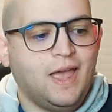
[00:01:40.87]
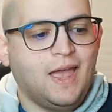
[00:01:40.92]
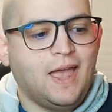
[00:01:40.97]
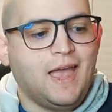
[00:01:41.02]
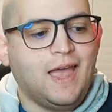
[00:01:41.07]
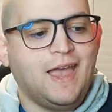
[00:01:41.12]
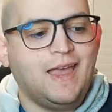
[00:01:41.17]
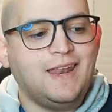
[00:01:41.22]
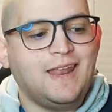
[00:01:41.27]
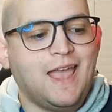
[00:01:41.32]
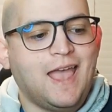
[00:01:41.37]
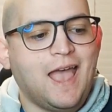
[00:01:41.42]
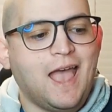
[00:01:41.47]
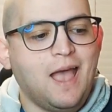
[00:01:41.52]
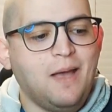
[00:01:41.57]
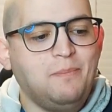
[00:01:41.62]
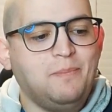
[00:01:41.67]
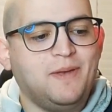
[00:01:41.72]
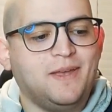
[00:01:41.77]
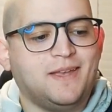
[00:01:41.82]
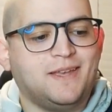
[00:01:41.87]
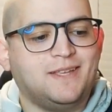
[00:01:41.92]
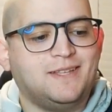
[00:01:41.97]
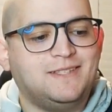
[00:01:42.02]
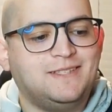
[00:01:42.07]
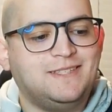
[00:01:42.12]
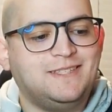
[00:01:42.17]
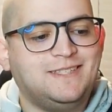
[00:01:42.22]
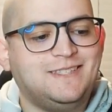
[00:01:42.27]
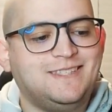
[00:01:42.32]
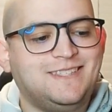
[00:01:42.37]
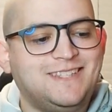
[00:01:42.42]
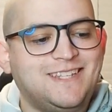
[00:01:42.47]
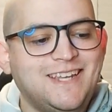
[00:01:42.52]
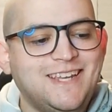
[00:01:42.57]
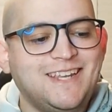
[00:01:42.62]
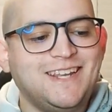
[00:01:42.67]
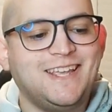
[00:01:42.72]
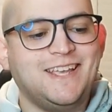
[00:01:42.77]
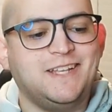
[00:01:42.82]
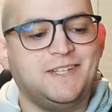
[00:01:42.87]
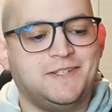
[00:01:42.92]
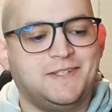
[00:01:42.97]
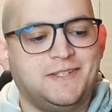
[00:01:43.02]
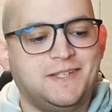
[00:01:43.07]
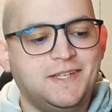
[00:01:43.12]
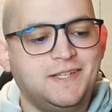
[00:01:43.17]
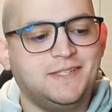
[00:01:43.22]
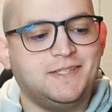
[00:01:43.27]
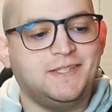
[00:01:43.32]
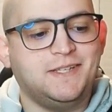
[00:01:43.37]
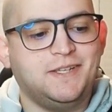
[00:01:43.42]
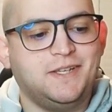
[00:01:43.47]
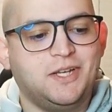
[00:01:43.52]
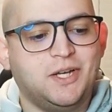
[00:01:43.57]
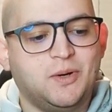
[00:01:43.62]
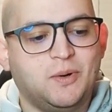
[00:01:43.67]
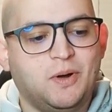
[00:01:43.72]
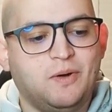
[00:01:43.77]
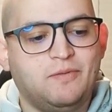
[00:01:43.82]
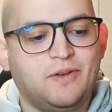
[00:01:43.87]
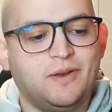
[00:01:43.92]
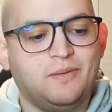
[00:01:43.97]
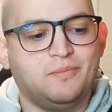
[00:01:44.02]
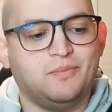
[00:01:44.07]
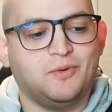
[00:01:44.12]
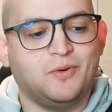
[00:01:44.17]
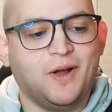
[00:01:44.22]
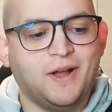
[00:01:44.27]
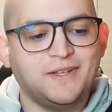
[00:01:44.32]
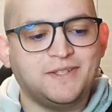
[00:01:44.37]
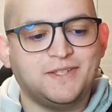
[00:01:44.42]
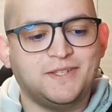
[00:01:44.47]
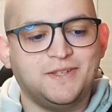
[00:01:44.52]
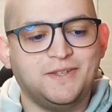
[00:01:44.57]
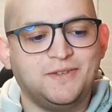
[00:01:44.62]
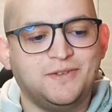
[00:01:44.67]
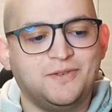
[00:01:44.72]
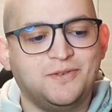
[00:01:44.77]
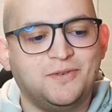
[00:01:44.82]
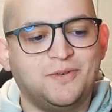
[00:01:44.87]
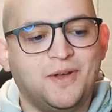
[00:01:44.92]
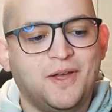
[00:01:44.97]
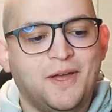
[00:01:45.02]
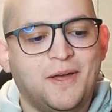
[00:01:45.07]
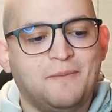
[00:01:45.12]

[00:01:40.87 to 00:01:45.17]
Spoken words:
An epic teenage DC hero event brought to you